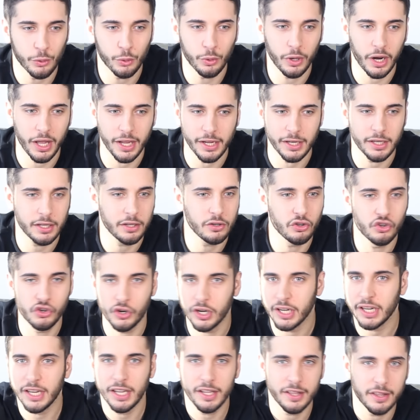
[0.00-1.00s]
or like
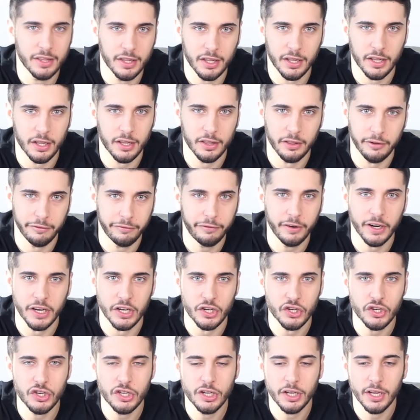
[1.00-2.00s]
drink in the, the
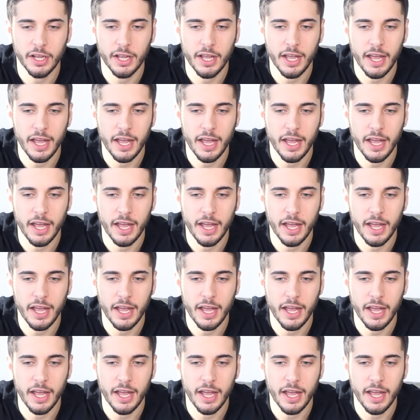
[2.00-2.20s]
fridge,